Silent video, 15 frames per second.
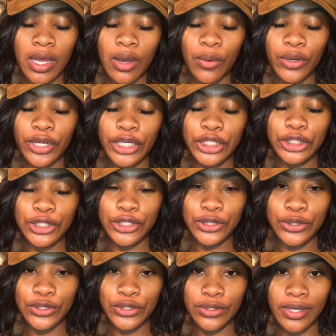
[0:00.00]
I want to
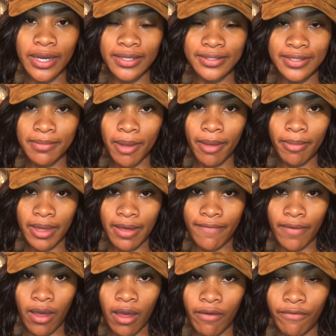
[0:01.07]
introduce you guys to my
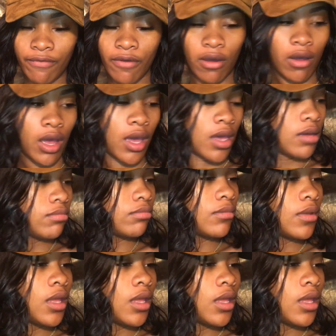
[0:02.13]
BFF, okay?